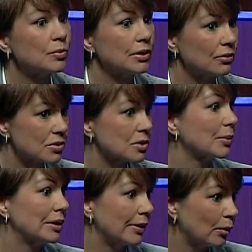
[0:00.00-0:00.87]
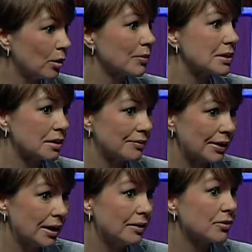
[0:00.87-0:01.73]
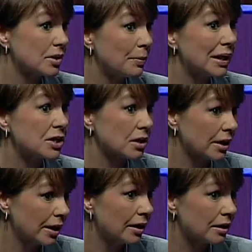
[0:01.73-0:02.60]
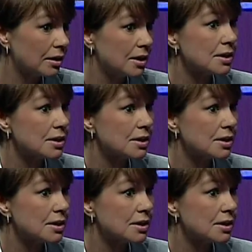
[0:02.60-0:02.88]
but also we always advocate for the patient care.